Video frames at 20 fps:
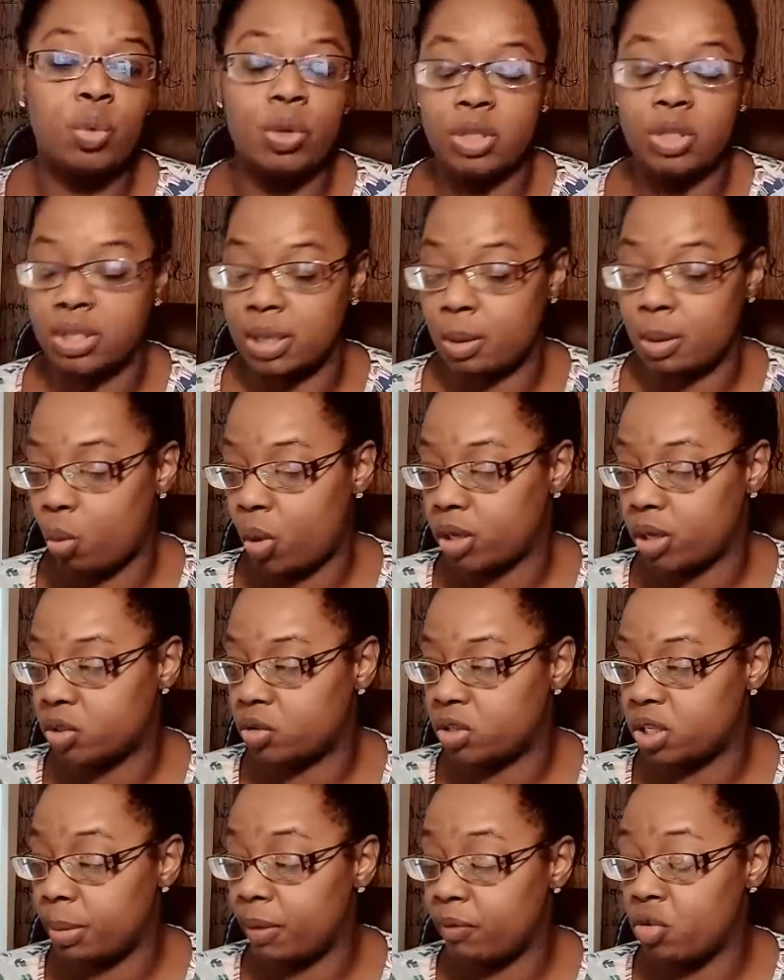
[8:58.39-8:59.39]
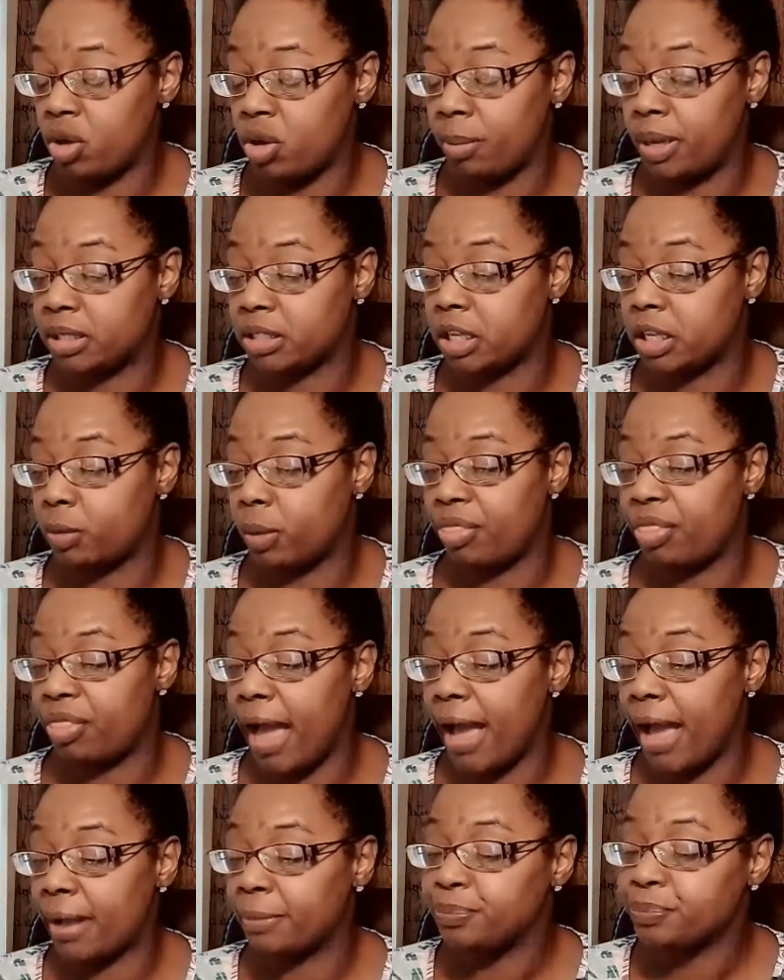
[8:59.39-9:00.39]
So some of you could be dealing with that
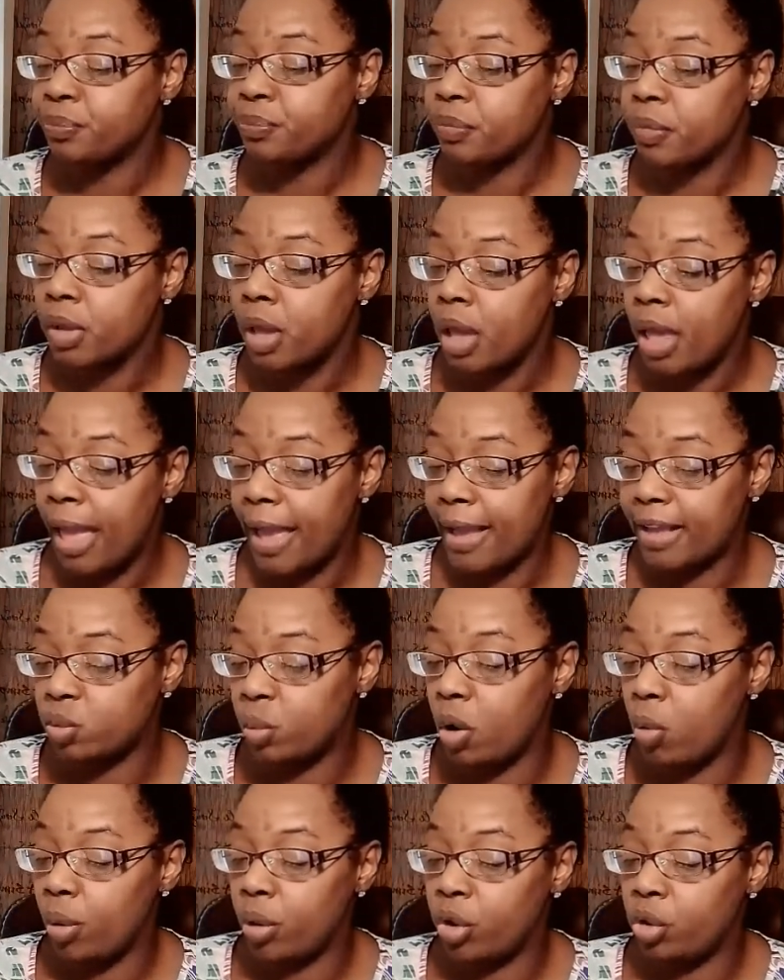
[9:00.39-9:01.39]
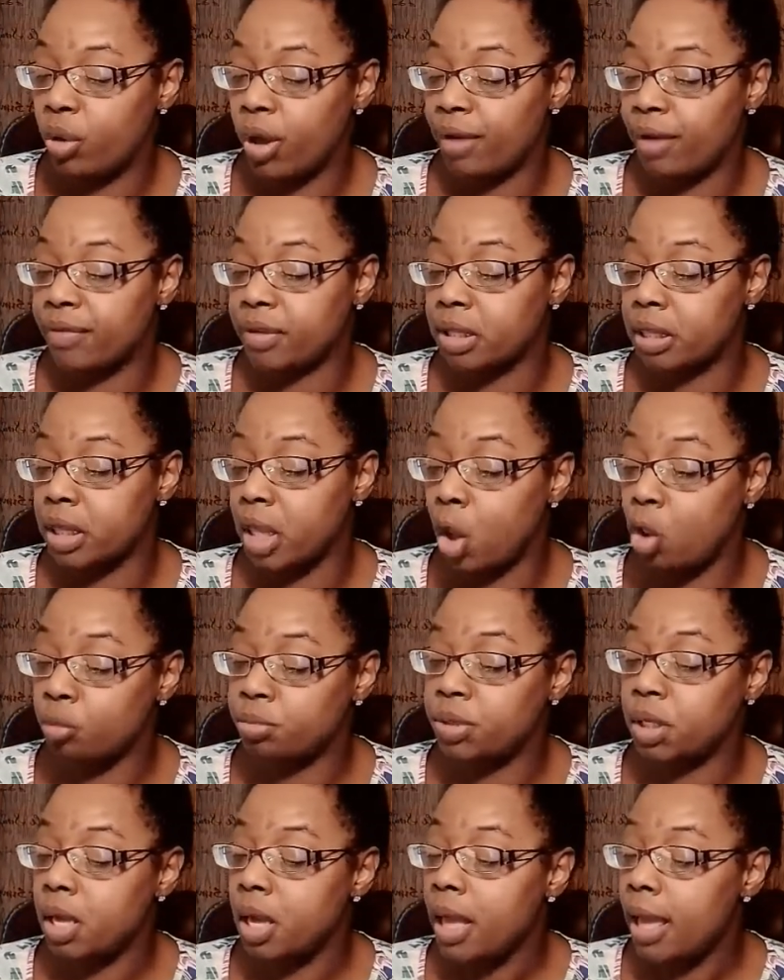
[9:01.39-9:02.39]
as well, where you have eloped
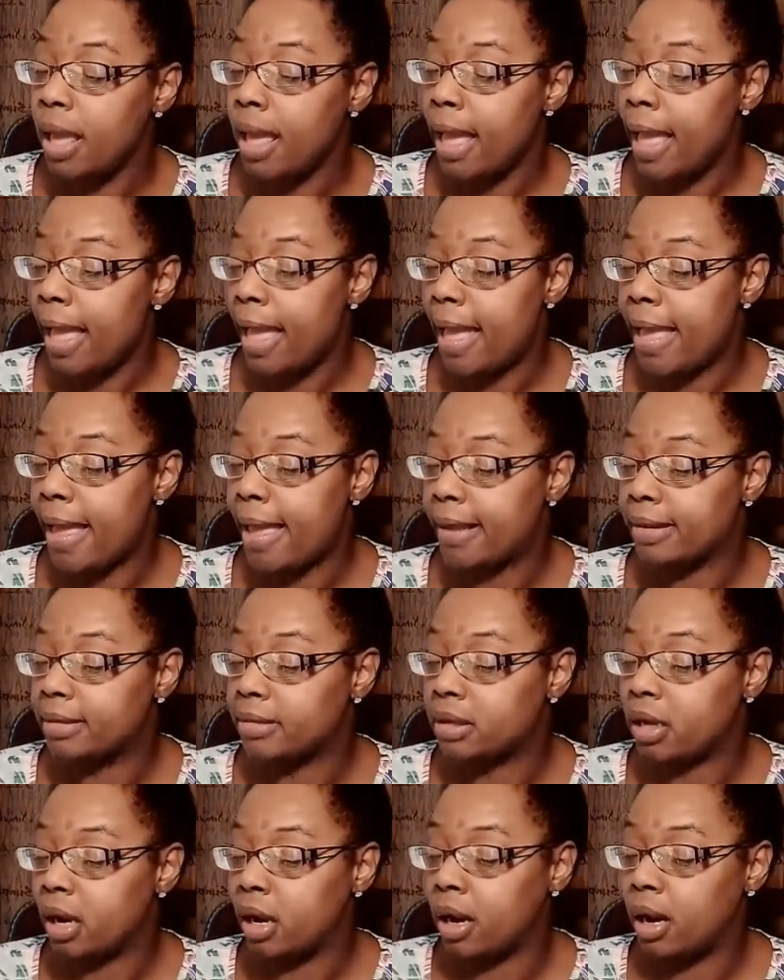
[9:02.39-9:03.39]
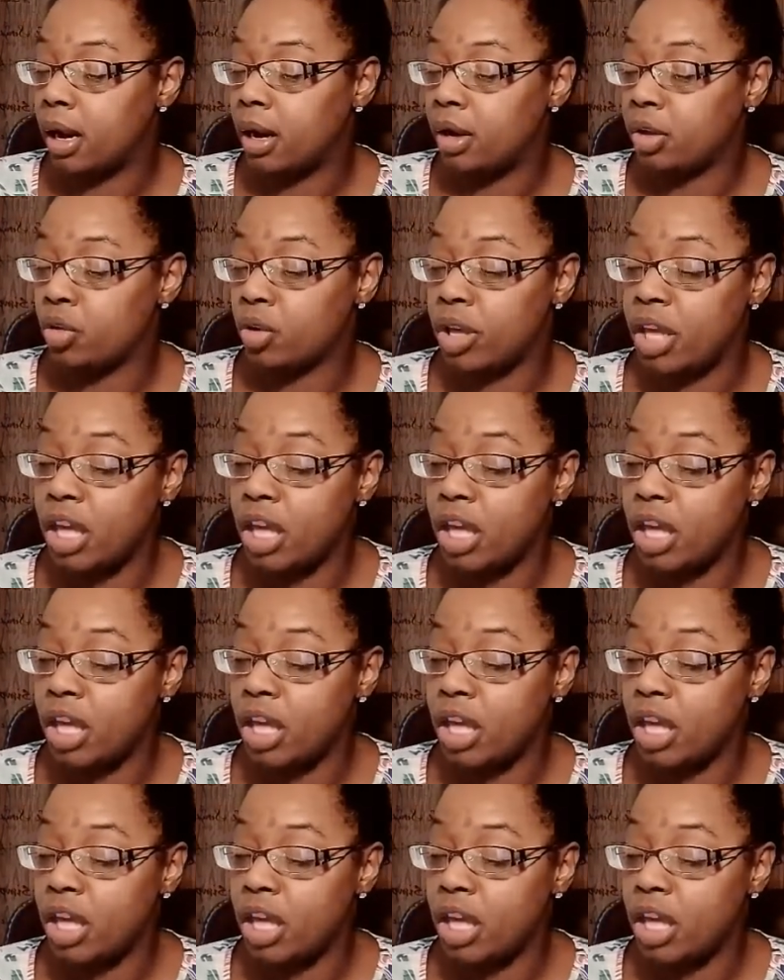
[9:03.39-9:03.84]
and you're keeping a